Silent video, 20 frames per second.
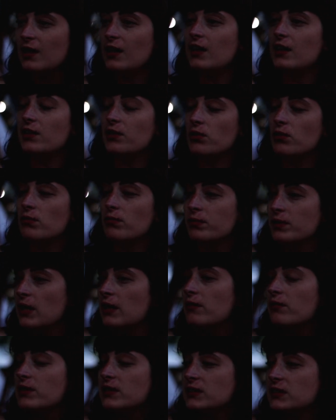and
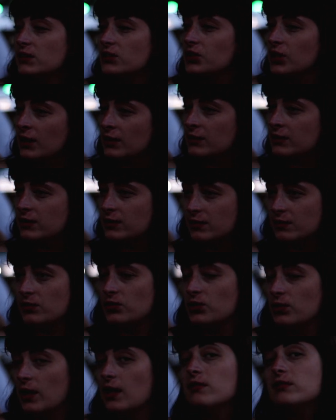there is a chance
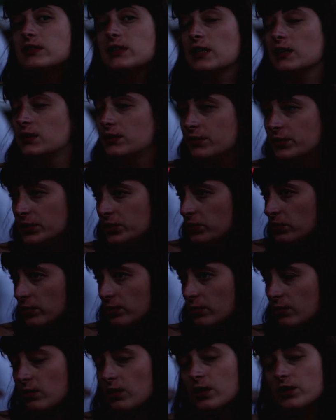to have sex with
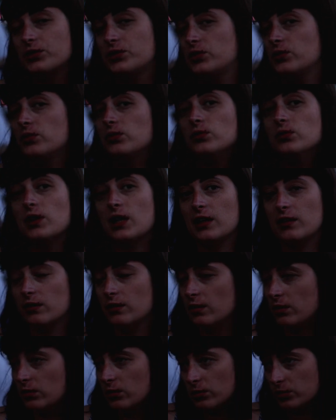you, or to, I
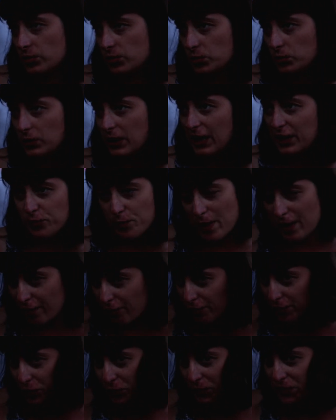don't know, to get
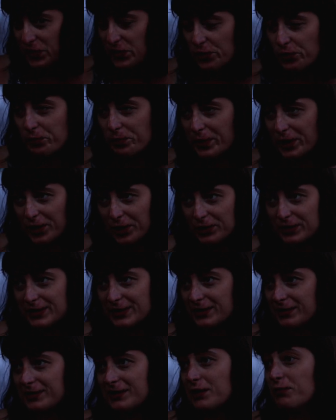married with you,
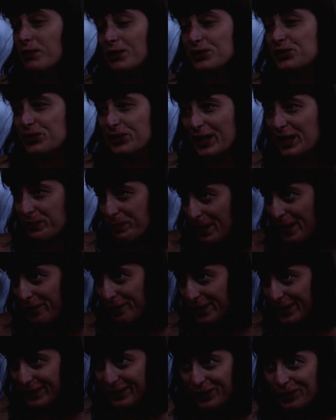because they want to get
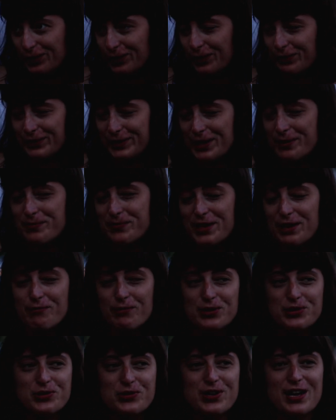married, all of them, they
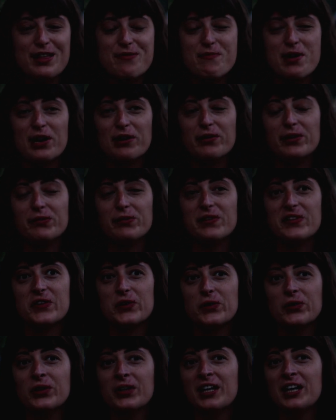want to get married with
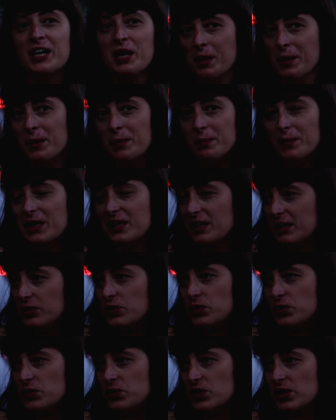you. So, but
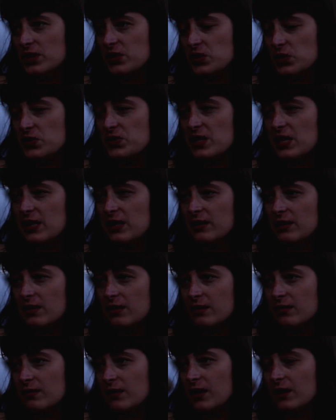to stay in
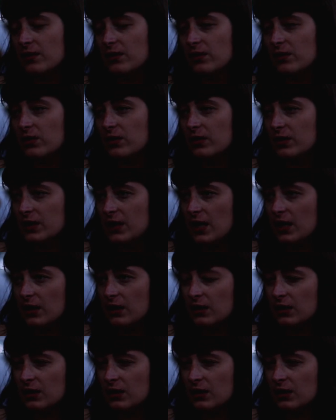a, I don't know, yeah.